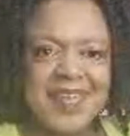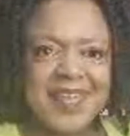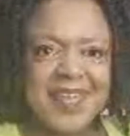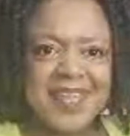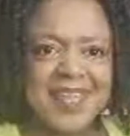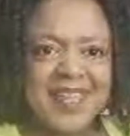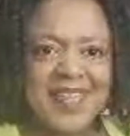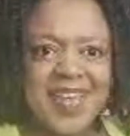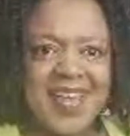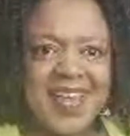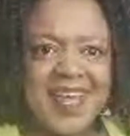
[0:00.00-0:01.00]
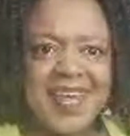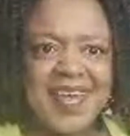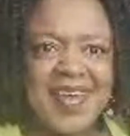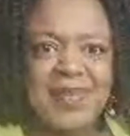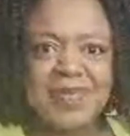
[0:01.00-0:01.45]
Okay. I'm just
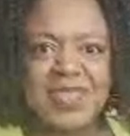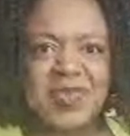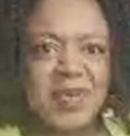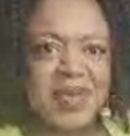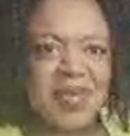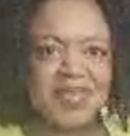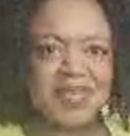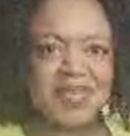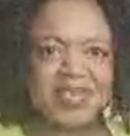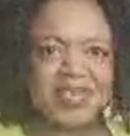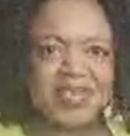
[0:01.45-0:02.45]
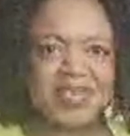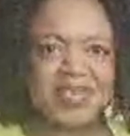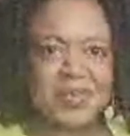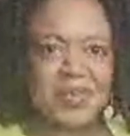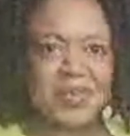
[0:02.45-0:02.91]
waiting for some more people to come
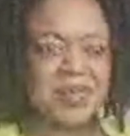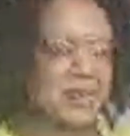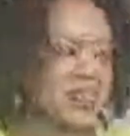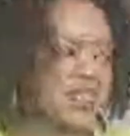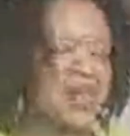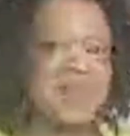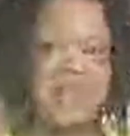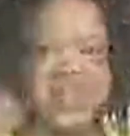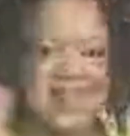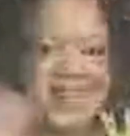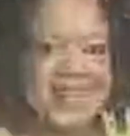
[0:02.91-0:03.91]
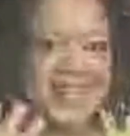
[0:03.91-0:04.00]
in. Hello.